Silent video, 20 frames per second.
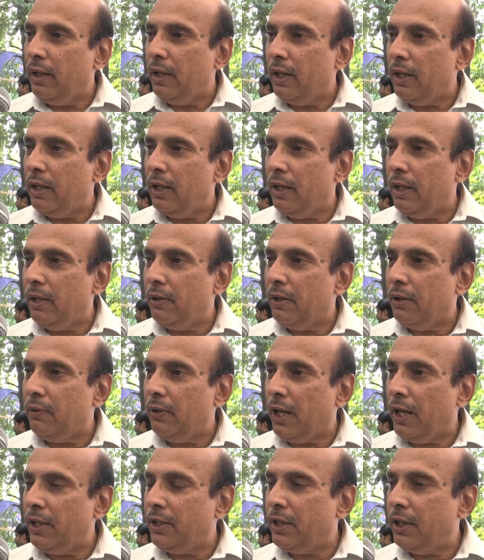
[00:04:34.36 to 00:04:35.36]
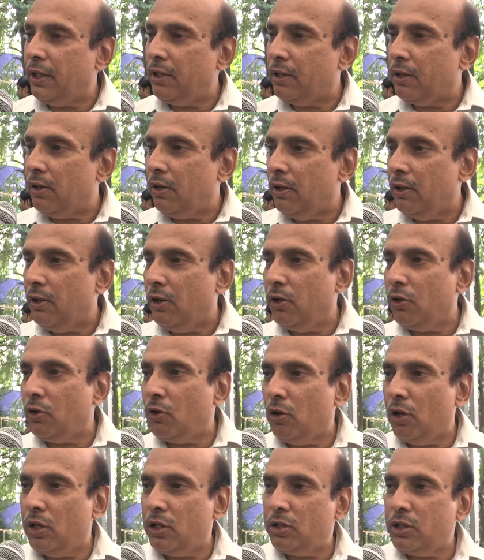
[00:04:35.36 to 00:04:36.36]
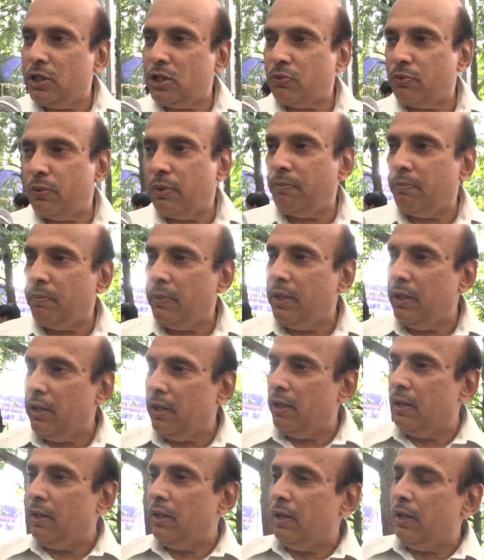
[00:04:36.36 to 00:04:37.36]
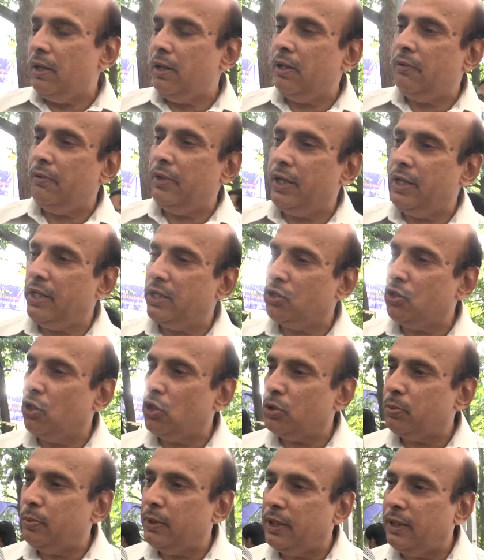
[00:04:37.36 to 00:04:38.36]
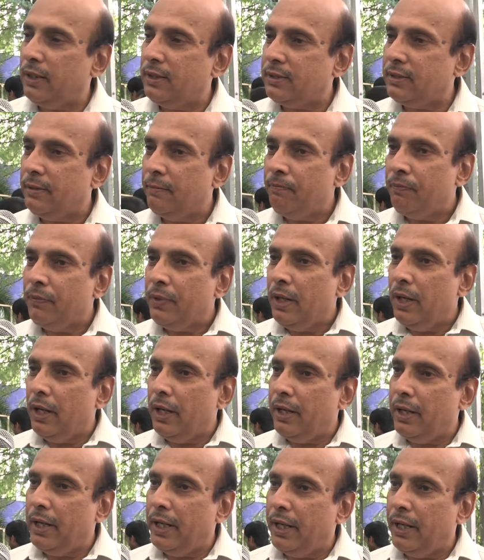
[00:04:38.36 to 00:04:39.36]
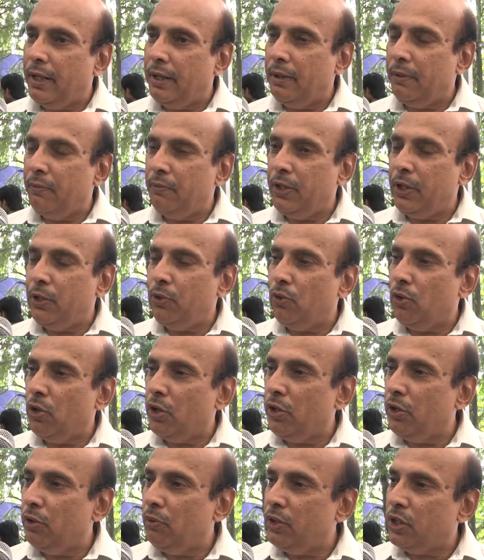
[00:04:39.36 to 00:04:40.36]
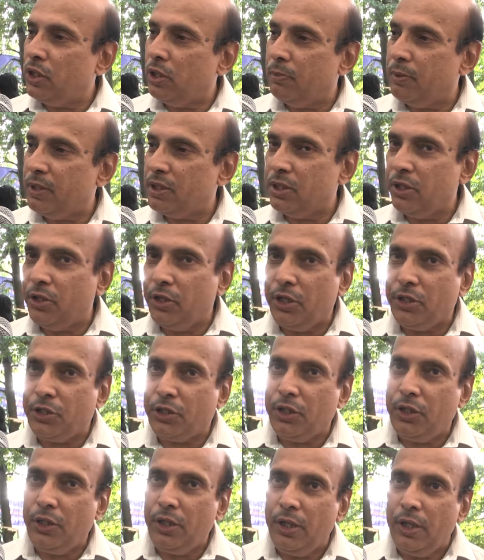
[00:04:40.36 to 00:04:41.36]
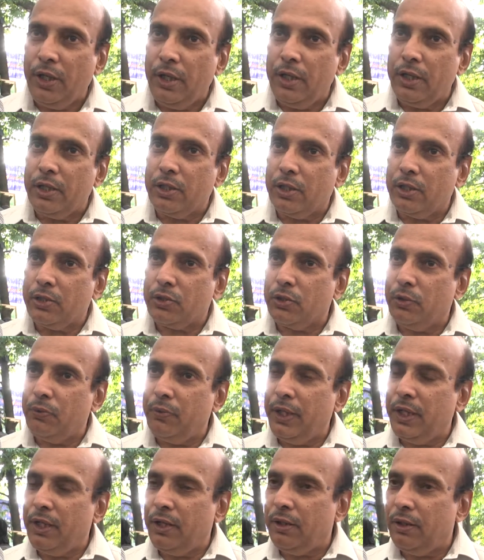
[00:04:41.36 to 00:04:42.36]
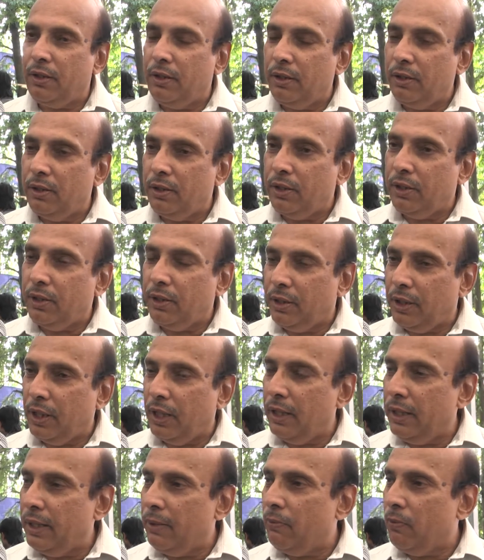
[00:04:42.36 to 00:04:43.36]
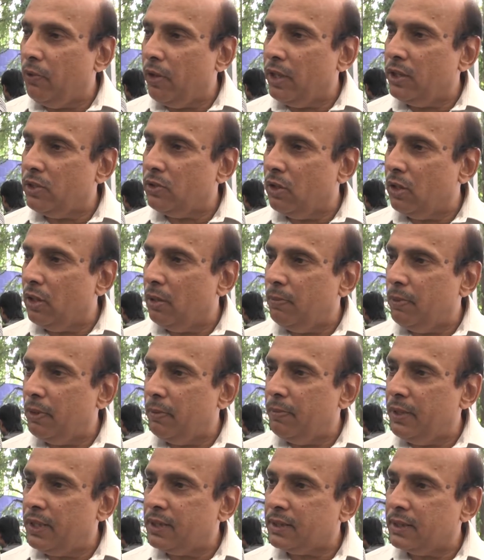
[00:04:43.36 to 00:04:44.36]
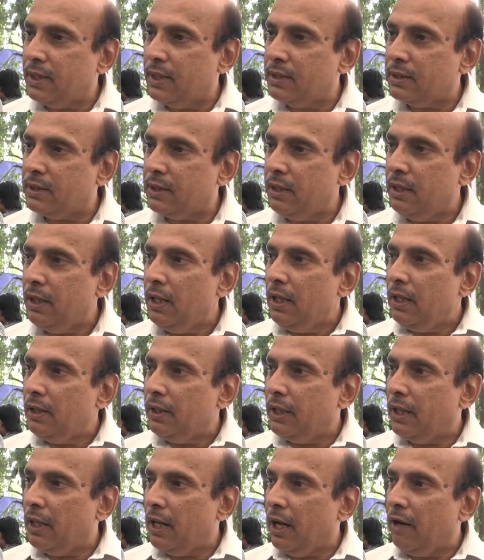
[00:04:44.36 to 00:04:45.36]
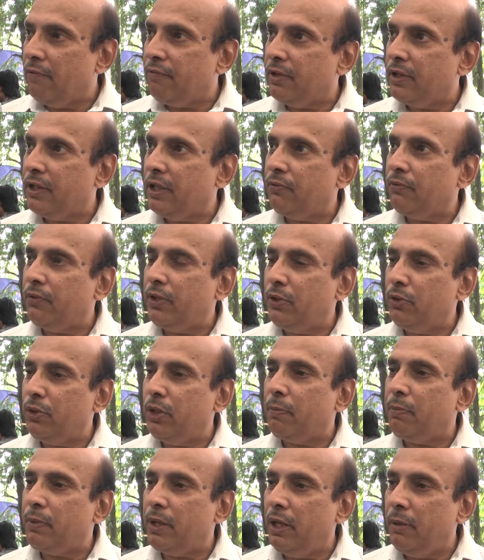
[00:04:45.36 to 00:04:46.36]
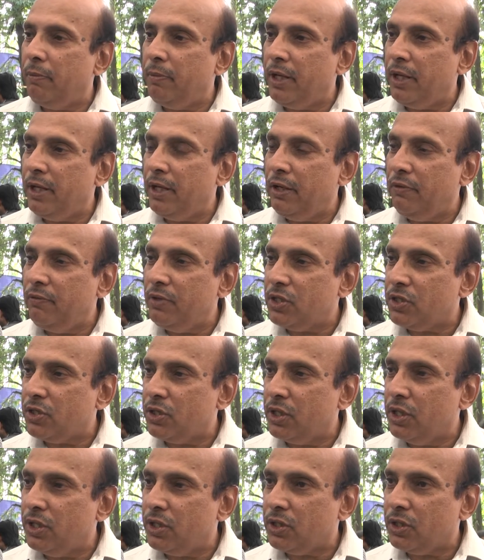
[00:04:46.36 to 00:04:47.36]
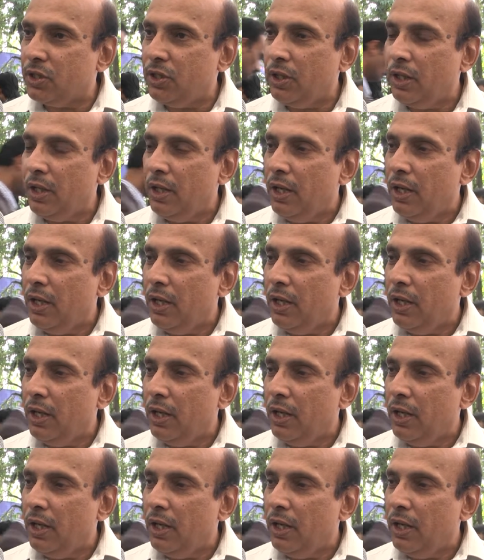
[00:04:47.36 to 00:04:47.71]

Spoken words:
I take oncologists from various hospitals, and we do audio-visual presentation. So we tell them what is all about breast cancer. Then after that we do a preliminary investigation,